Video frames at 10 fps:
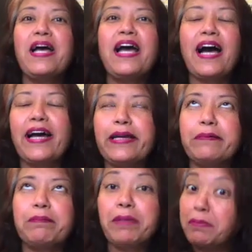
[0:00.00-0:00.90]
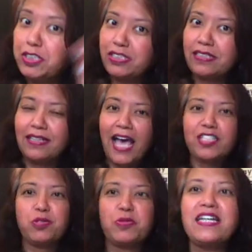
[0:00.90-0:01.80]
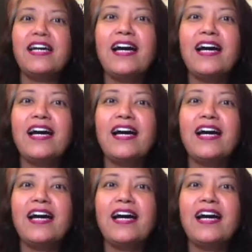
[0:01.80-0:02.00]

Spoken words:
I published it last week